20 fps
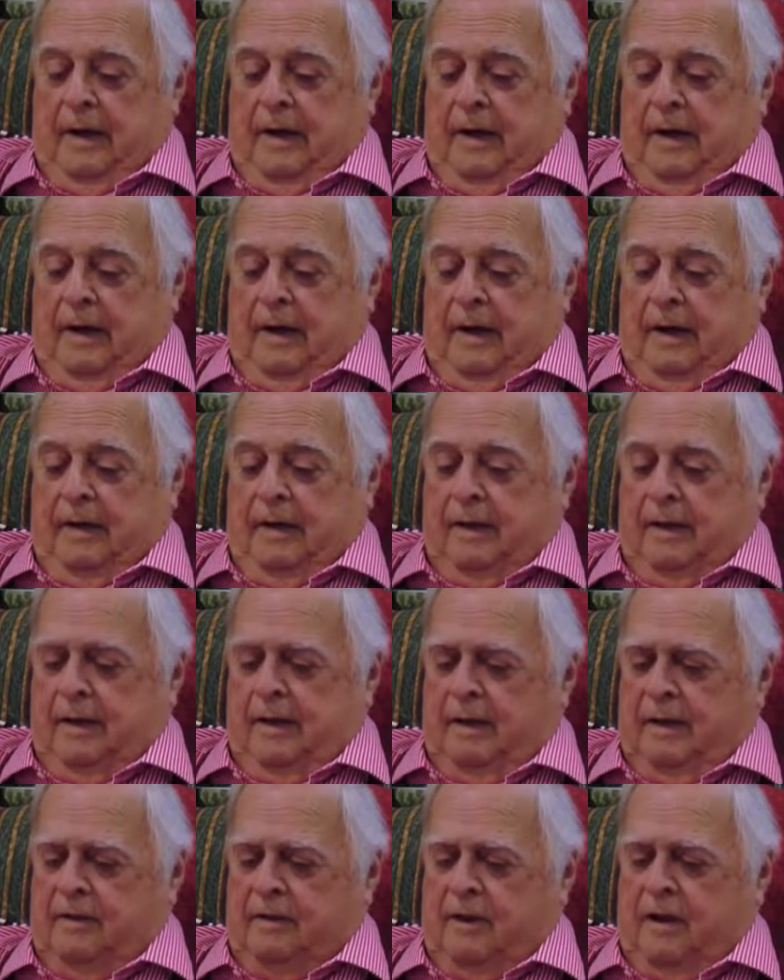I
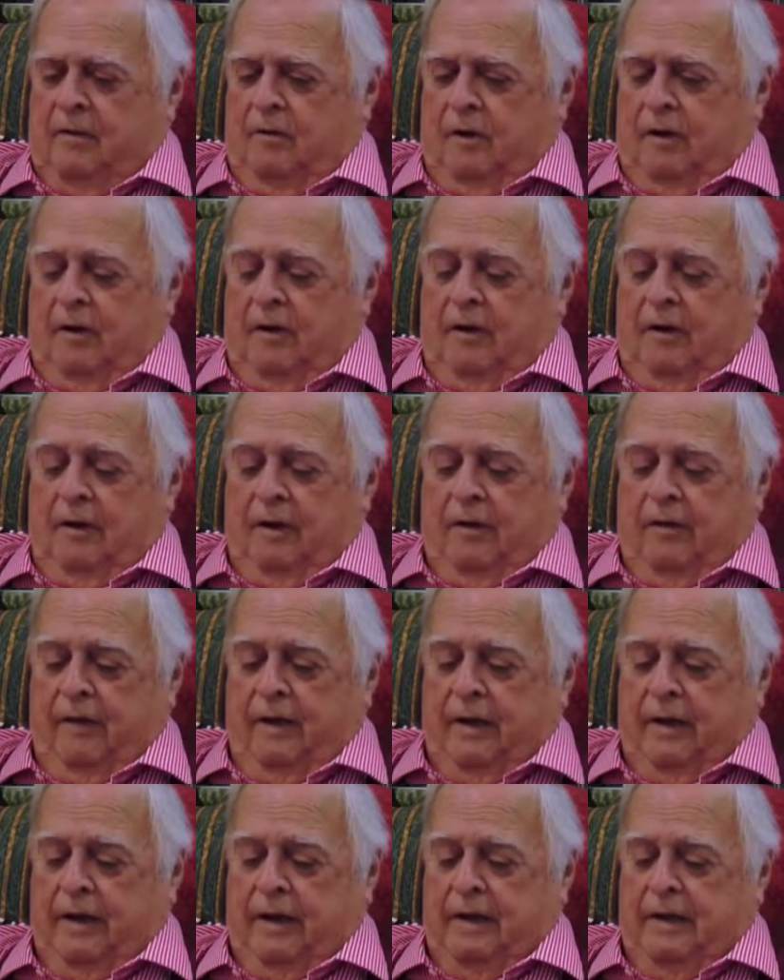as I recall, I
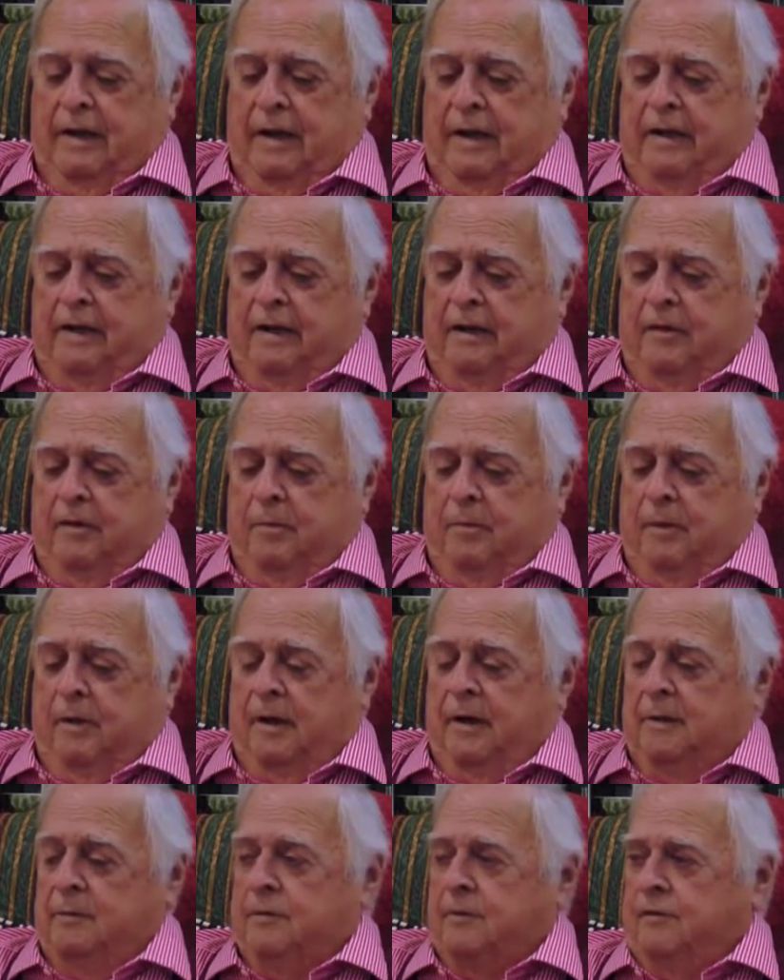think I dated her
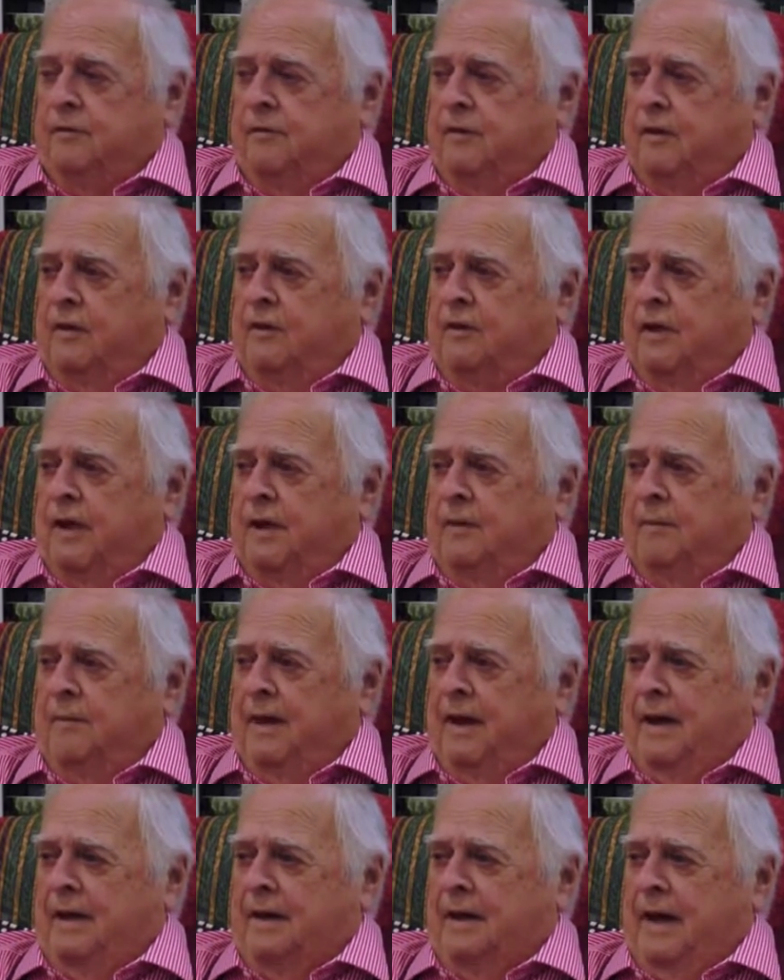perhaps the first time
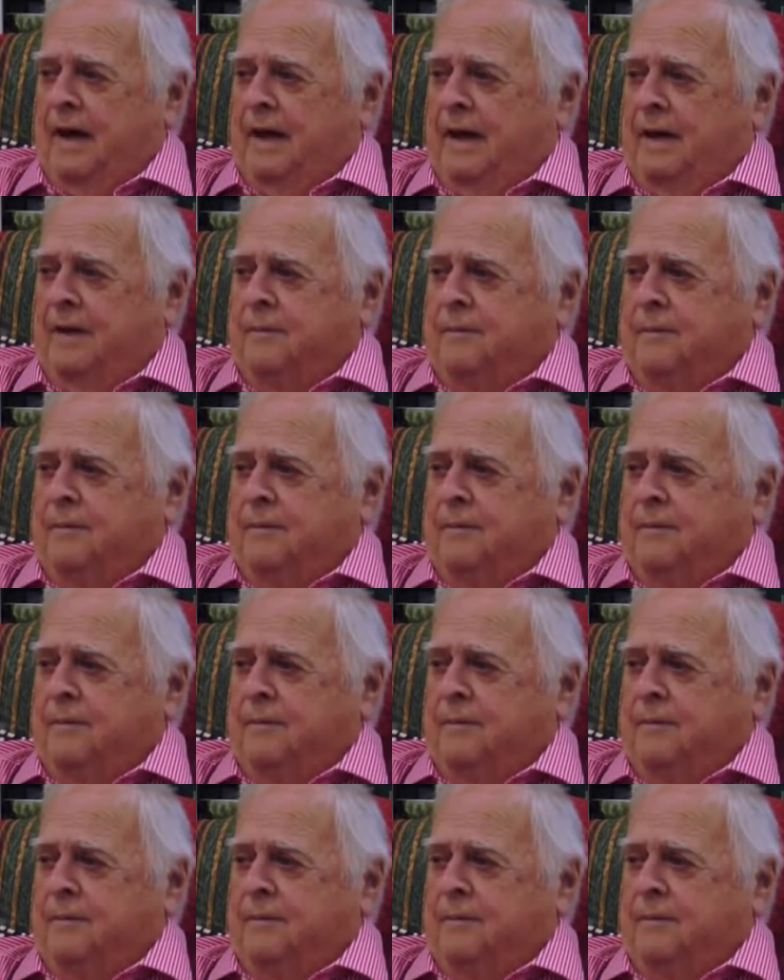that night,